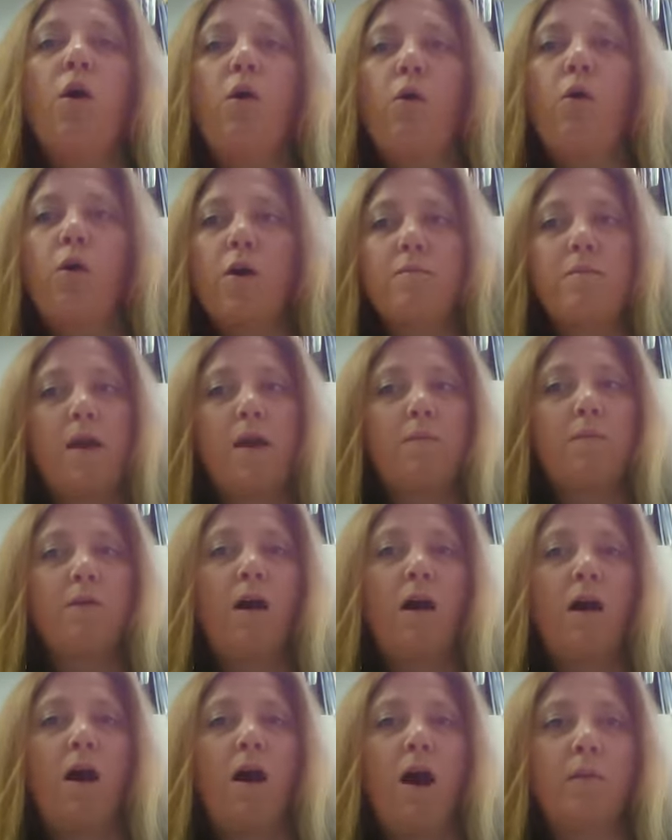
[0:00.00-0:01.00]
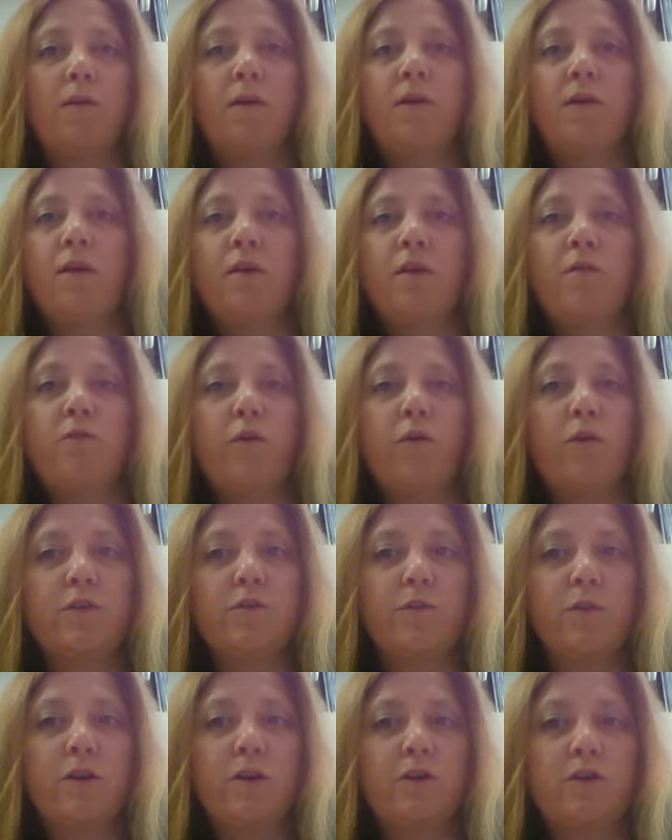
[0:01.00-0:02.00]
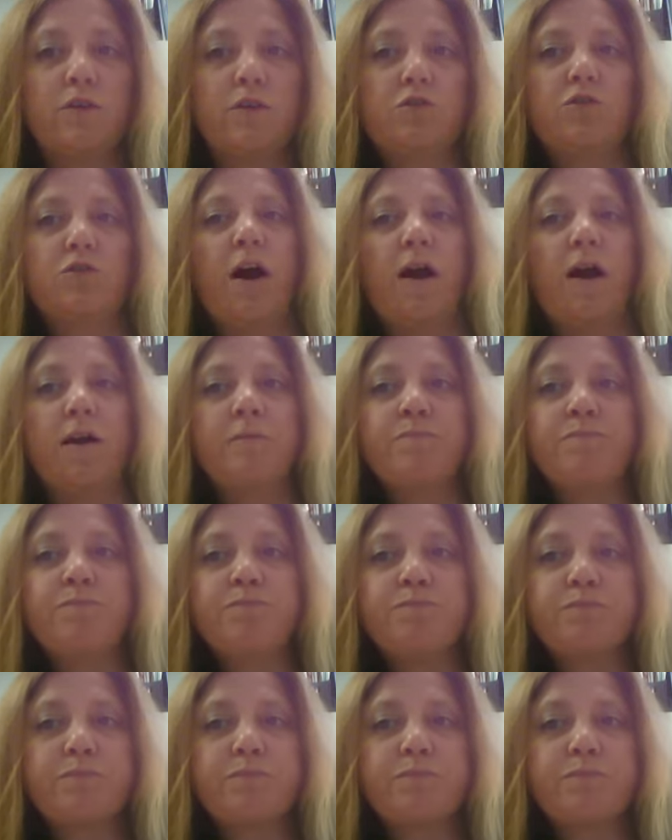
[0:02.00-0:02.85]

or maybe a hobby that you've always wanted to try?